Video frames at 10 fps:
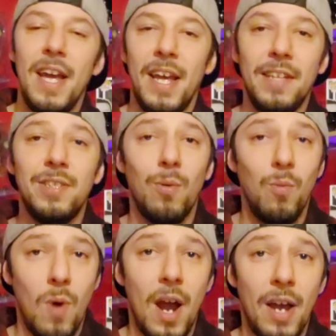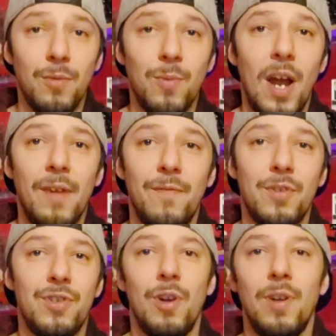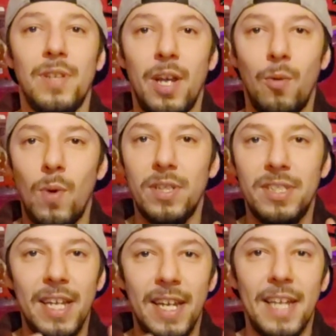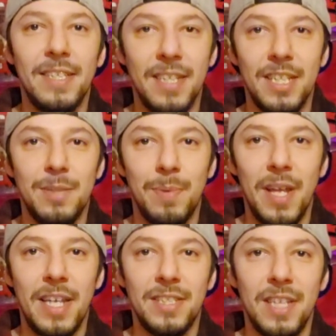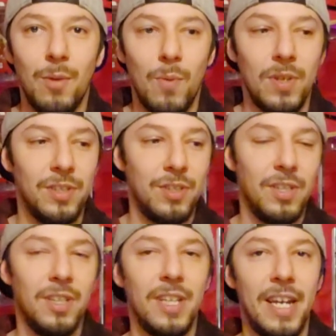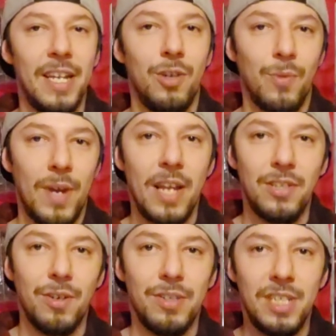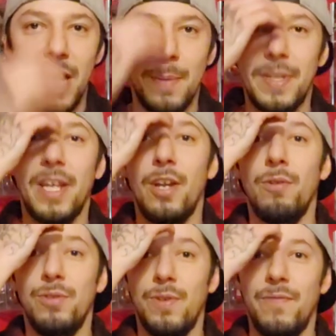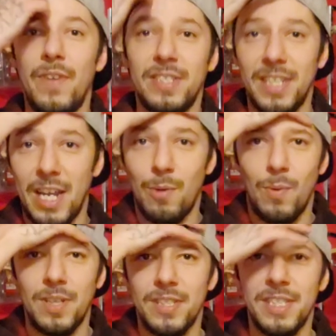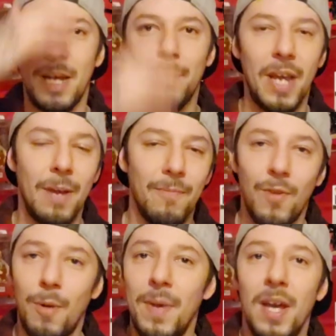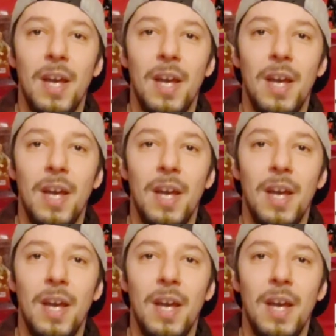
it's a wild ride for sure and like once they get to this place like once the lady creates her team and they go to investigate where this tape came from